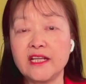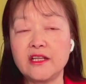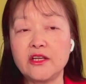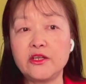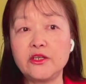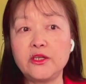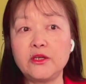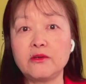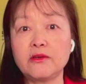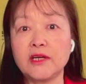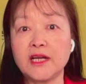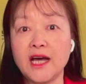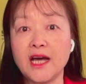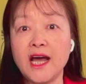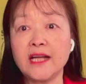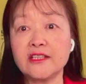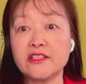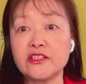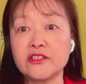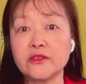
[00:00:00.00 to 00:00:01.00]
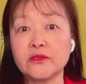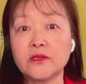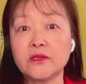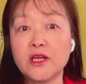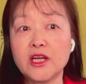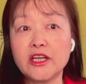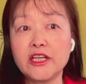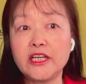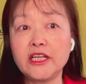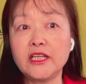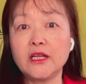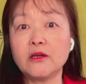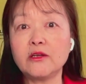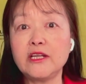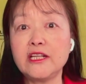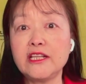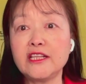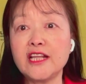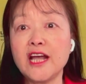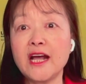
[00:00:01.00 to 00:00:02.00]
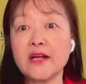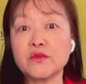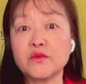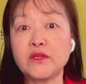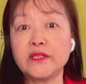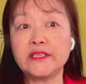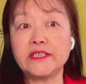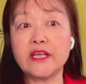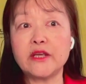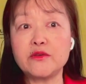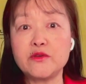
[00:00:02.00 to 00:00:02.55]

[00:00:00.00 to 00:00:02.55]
said, you got to, indoctrinate